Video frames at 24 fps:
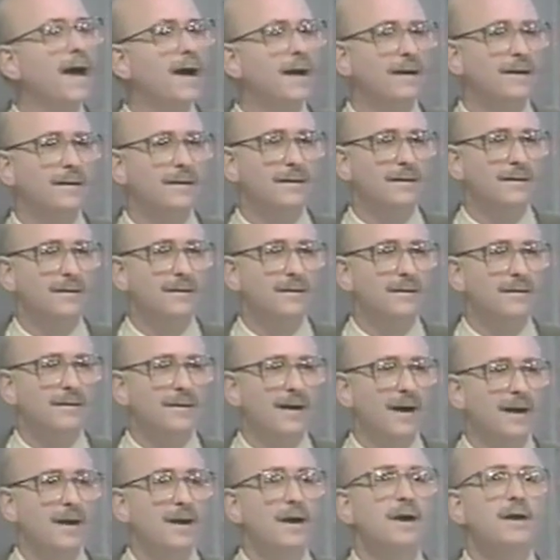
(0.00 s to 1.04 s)
it,
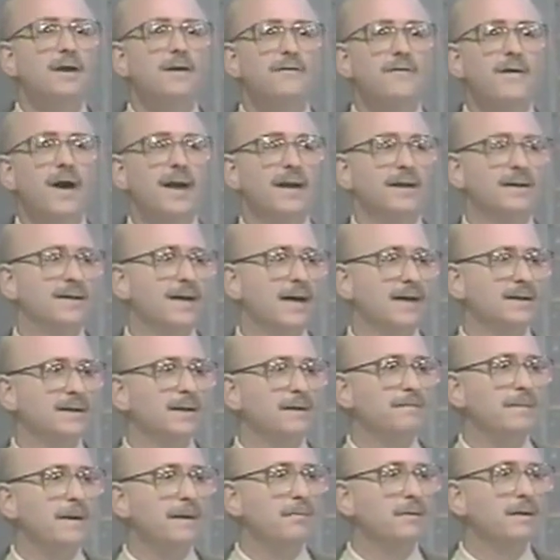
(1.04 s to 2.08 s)
okay? you've got a test
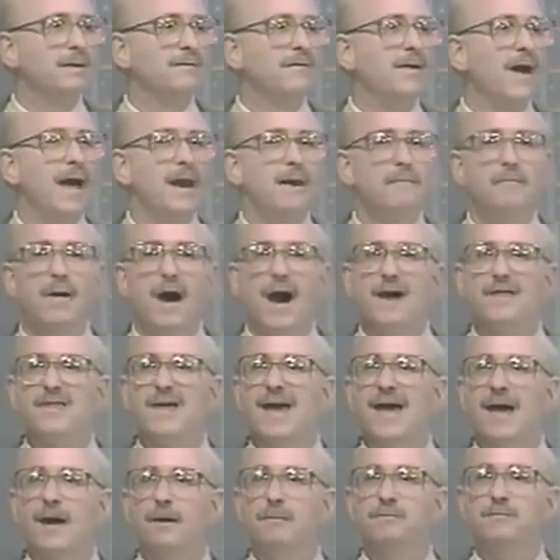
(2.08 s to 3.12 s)
that people have got to buy. They
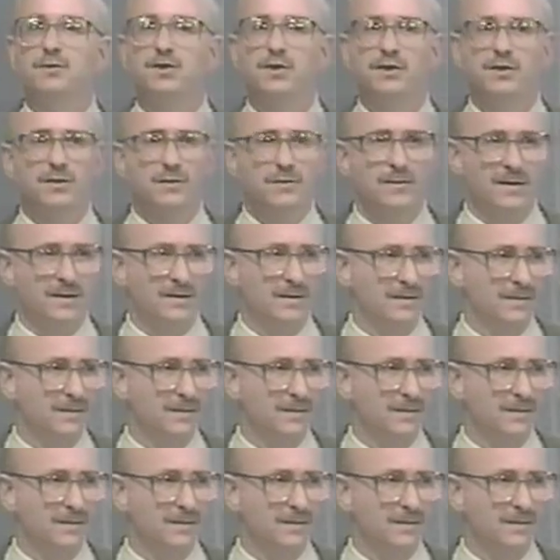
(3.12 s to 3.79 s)
helped you do it.